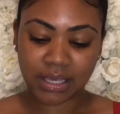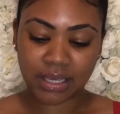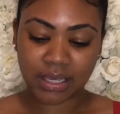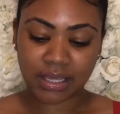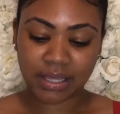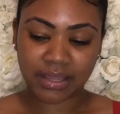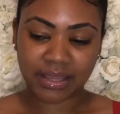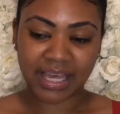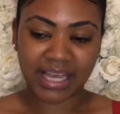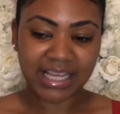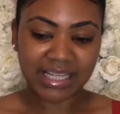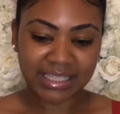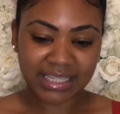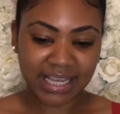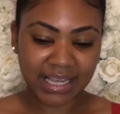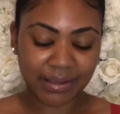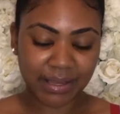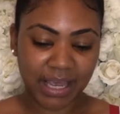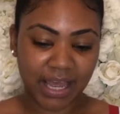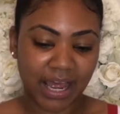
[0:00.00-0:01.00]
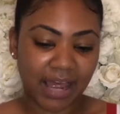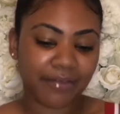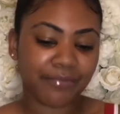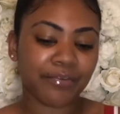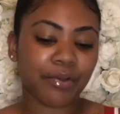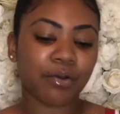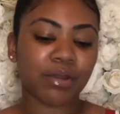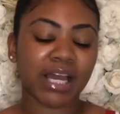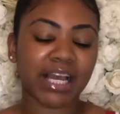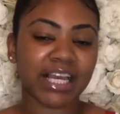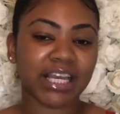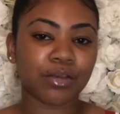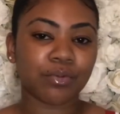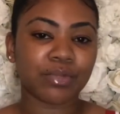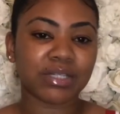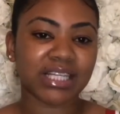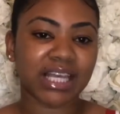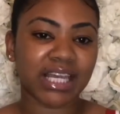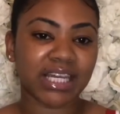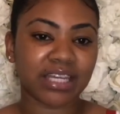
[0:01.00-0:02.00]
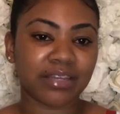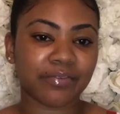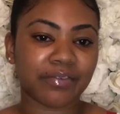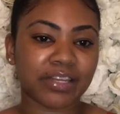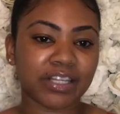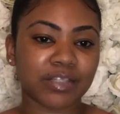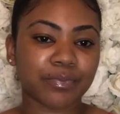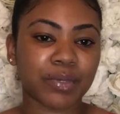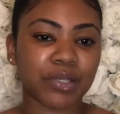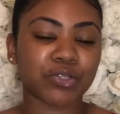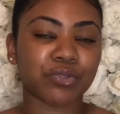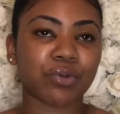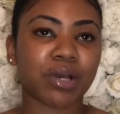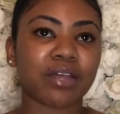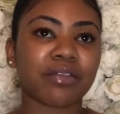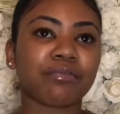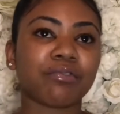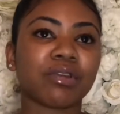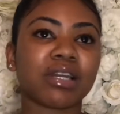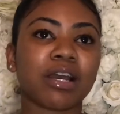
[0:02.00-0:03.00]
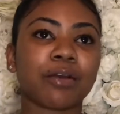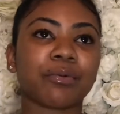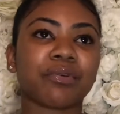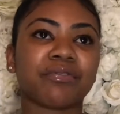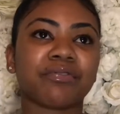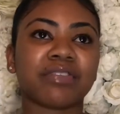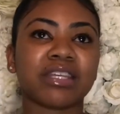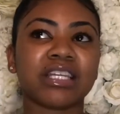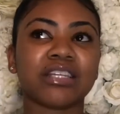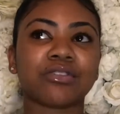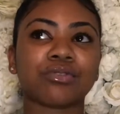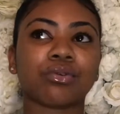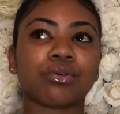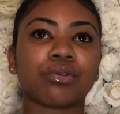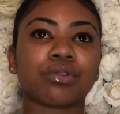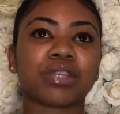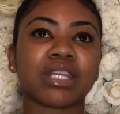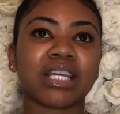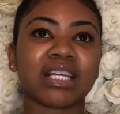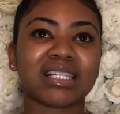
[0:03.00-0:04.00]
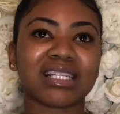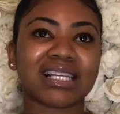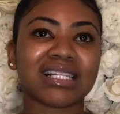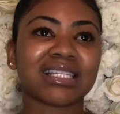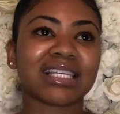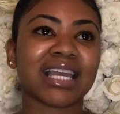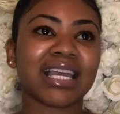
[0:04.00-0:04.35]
that I felt like it was anything special. I feel like with these sort of things, they